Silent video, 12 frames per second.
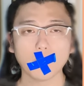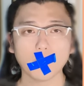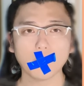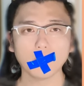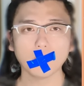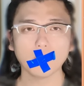
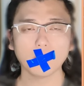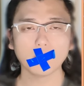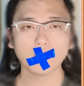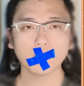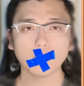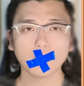attacks
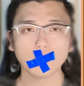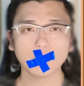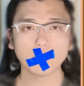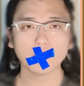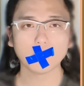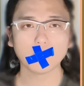from the very
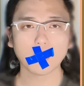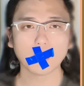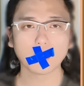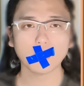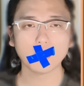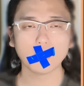system
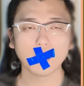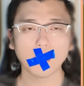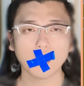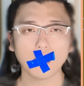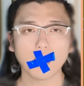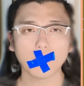
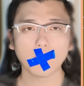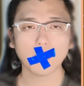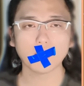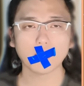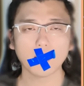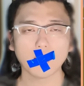they are
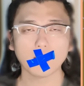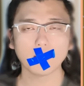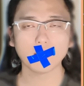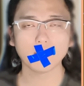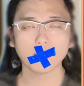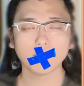trying to
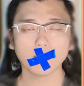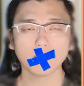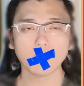challenge.